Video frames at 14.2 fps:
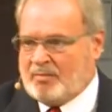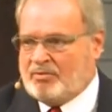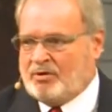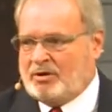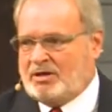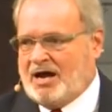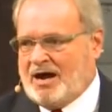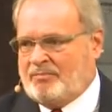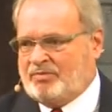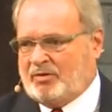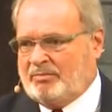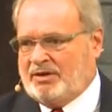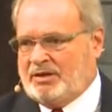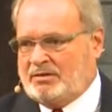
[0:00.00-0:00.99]
I don't ever
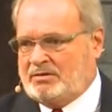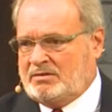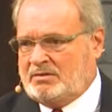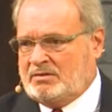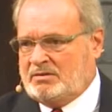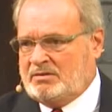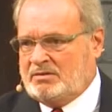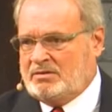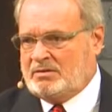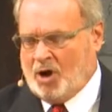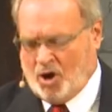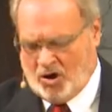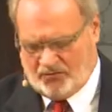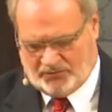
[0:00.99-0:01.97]
remember a
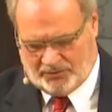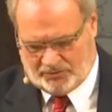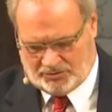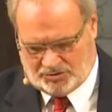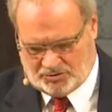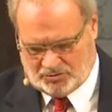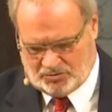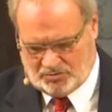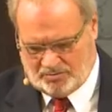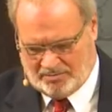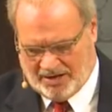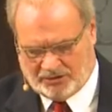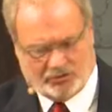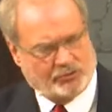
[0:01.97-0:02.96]
compliment
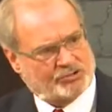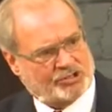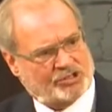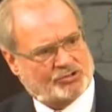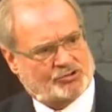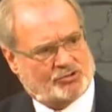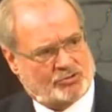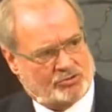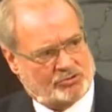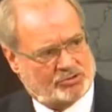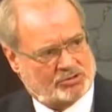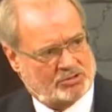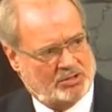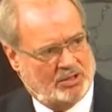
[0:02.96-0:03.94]
offered to
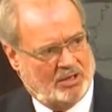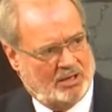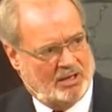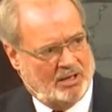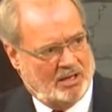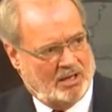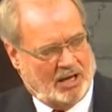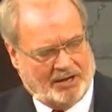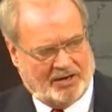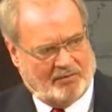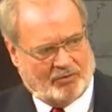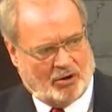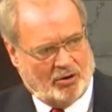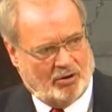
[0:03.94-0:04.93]
my two
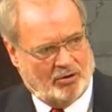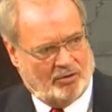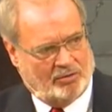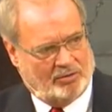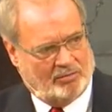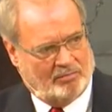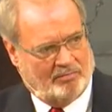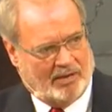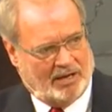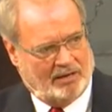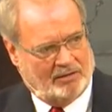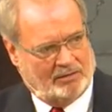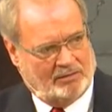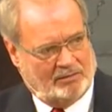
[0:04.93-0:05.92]
sisters. I
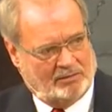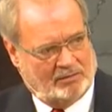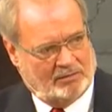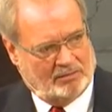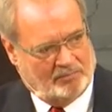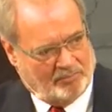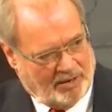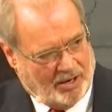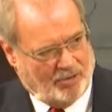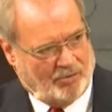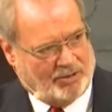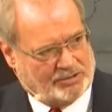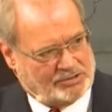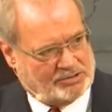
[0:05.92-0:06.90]
never heard
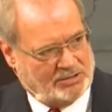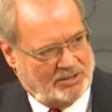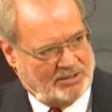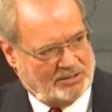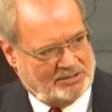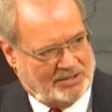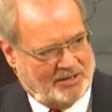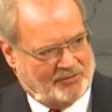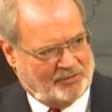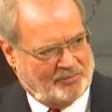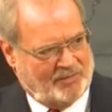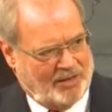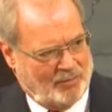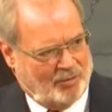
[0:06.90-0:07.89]
my
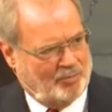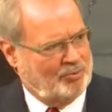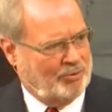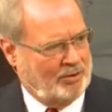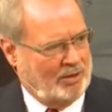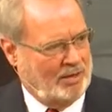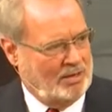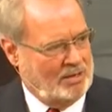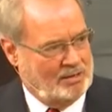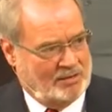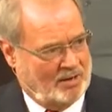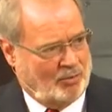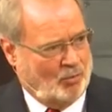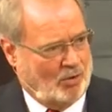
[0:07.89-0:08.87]
parents tell them
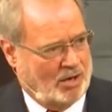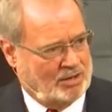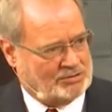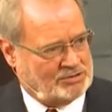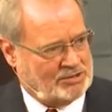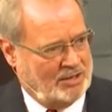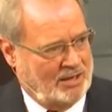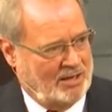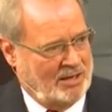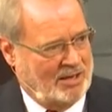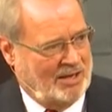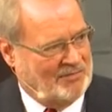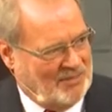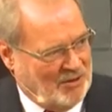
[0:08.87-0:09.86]
they were pretty.
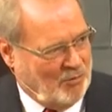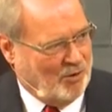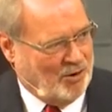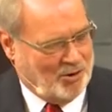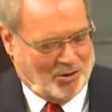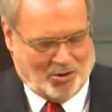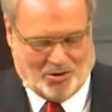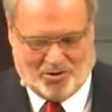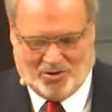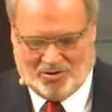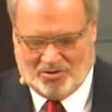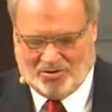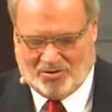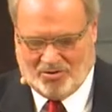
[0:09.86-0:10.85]
Never once.
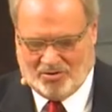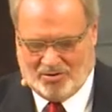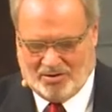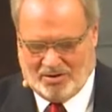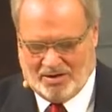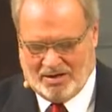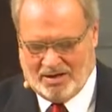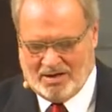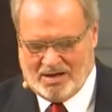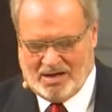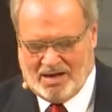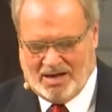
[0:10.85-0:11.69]
And they were.